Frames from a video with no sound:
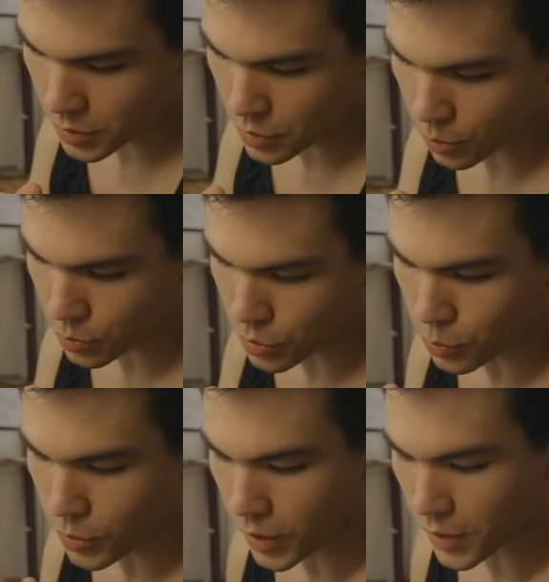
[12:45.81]
Don't
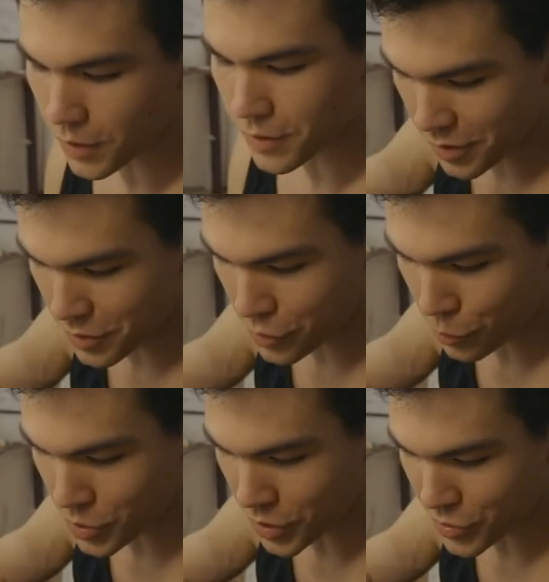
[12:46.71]
do that.
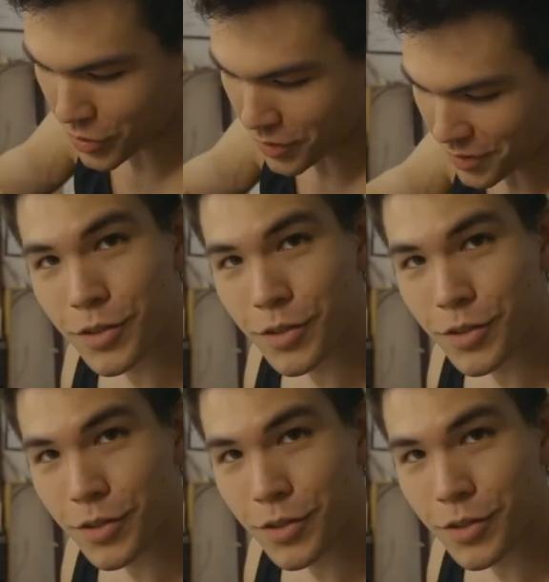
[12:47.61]
Don't touch it.